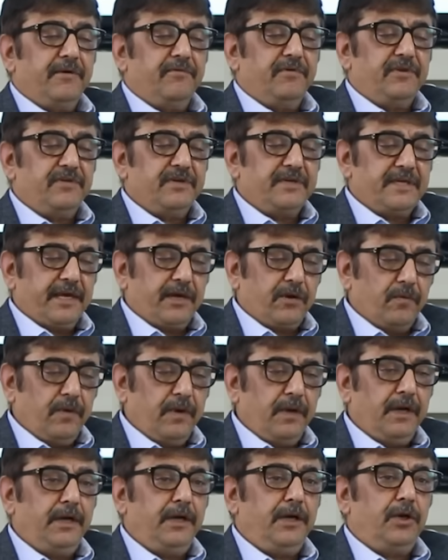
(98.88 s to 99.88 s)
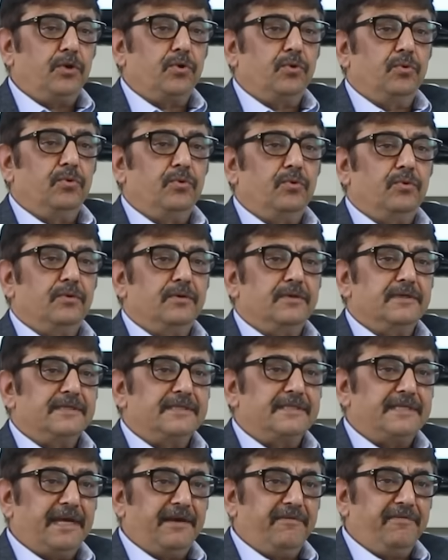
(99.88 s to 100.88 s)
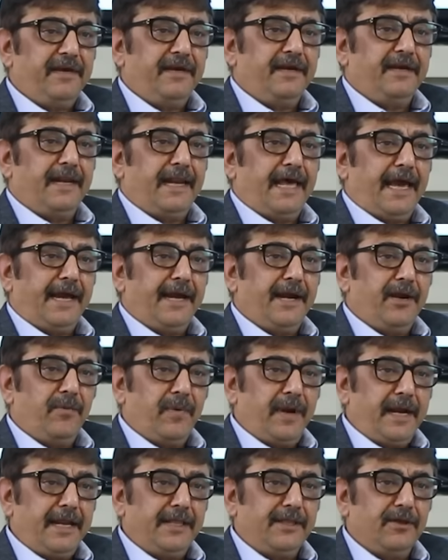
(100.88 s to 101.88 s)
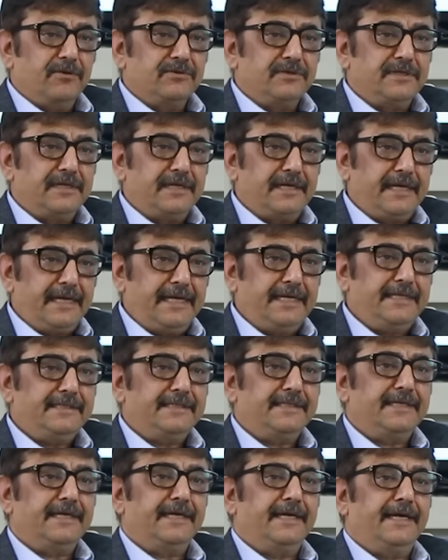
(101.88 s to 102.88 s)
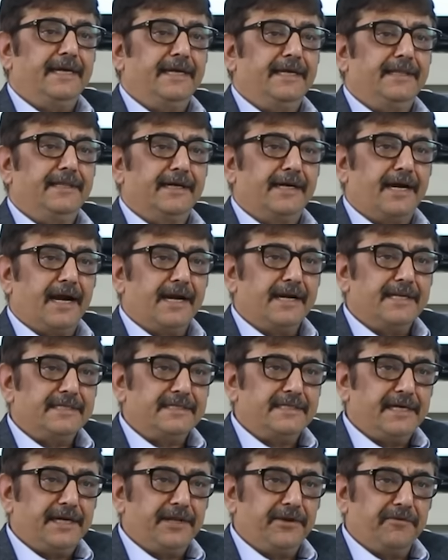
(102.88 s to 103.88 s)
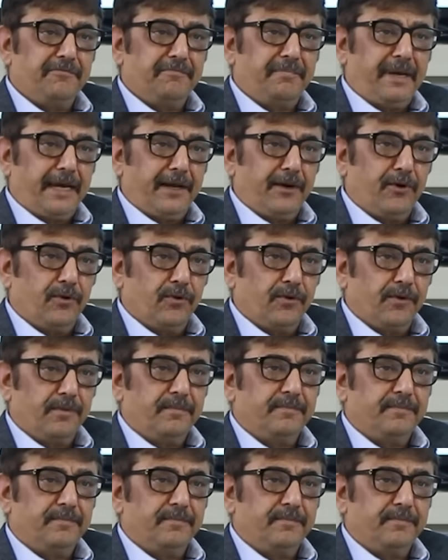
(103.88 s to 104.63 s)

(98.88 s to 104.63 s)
which is equivalent to saving 1,20,000 trees in the garden city of Bangalore.